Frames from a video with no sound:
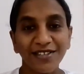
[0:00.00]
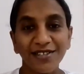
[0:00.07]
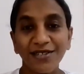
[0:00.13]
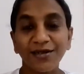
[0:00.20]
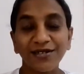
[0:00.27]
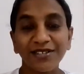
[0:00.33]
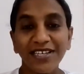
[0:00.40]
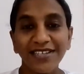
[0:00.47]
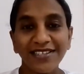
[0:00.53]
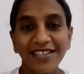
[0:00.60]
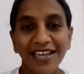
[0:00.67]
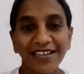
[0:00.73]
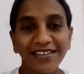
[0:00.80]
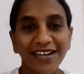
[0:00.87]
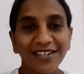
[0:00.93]
so they
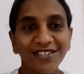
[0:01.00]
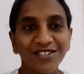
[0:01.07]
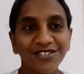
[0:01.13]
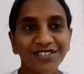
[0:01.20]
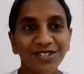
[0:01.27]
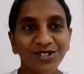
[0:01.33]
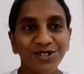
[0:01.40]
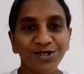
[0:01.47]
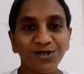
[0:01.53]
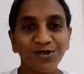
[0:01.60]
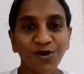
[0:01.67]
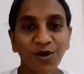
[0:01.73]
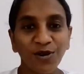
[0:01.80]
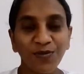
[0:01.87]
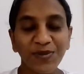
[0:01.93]
say that this should
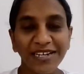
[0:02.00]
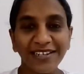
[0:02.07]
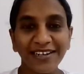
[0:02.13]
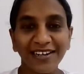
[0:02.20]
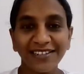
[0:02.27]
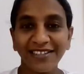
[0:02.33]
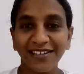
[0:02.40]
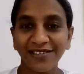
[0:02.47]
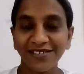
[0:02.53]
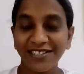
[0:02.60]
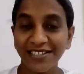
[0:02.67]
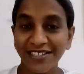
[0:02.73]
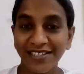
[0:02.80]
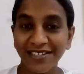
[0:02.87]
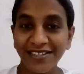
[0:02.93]
not be done or
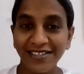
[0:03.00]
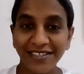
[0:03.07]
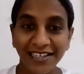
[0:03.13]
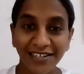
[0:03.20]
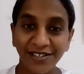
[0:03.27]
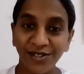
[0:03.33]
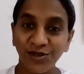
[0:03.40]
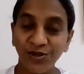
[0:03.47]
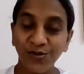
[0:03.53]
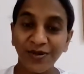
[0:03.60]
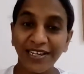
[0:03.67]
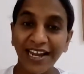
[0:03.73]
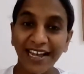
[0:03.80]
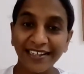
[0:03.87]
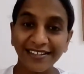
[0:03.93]
this is needs to
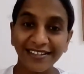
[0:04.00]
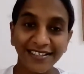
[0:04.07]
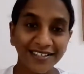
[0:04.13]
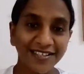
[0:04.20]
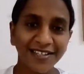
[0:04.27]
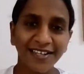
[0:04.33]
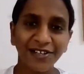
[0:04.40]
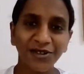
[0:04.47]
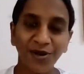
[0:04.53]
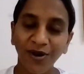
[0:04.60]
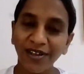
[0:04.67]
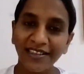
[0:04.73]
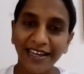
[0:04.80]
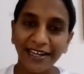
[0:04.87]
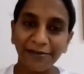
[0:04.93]
be like this and
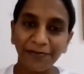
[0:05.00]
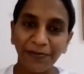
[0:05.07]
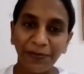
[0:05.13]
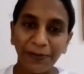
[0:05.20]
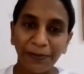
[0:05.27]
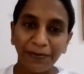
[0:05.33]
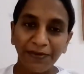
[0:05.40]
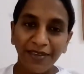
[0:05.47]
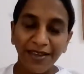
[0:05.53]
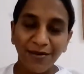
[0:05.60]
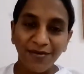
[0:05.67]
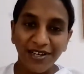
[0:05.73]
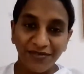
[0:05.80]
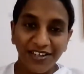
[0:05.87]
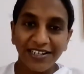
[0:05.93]
all that.
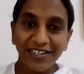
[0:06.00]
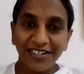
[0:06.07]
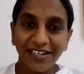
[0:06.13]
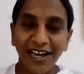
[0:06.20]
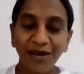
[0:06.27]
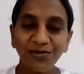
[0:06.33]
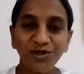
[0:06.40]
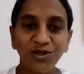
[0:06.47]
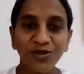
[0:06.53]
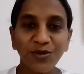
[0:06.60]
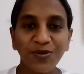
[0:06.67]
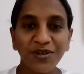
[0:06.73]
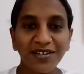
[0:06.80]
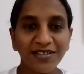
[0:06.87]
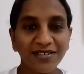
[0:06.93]
But when it comes to the
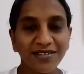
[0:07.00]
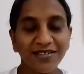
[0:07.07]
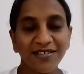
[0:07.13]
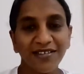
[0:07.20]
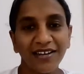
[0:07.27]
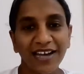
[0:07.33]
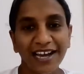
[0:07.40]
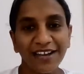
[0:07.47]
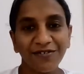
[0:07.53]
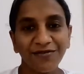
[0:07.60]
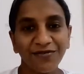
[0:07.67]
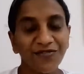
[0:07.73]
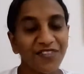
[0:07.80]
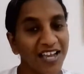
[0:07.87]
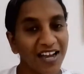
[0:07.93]
personal life,
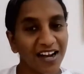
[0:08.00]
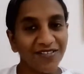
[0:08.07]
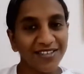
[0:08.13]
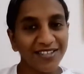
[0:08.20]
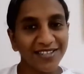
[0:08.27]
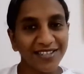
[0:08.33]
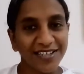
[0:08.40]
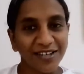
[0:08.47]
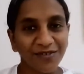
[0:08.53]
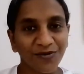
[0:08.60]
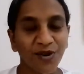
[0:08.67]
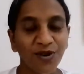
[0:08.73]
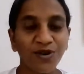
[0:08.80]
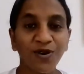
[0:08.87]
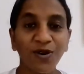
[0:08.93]
we ourselves
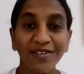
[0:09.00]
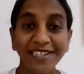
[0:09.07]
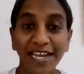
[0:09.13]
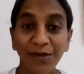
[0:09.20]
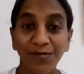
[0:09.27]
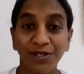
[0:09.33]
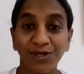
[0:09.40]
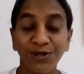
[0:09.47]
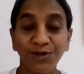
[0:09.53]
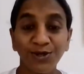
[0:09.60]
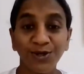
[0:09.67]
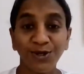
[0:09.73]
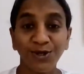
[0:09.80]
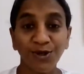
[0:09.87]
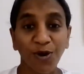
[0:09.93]
are not able to
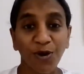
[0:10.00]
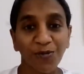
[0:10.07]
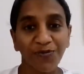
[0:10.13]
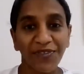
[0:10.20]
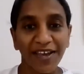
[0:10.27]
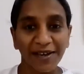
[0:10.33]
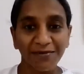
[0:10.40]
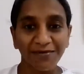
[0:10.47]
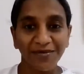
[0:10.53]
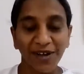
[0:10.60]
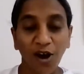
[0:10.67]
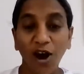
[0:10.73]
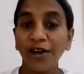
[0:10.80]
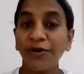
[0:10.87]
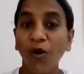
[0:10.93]
stop them
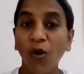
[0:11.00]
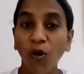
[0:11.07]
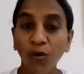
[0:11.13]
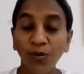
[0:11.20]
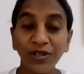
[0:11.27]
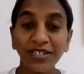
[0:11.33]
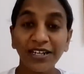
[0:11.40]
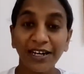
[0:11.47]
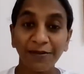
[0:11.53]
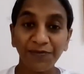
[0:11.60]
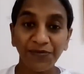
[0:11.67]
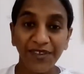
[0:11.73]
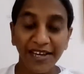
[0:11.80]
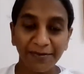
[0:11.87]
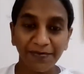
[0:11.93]
or
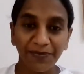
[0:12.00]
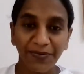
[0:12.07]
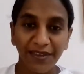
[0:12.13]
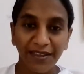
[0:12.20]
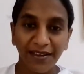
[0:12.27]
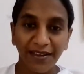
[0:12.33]
overcome them.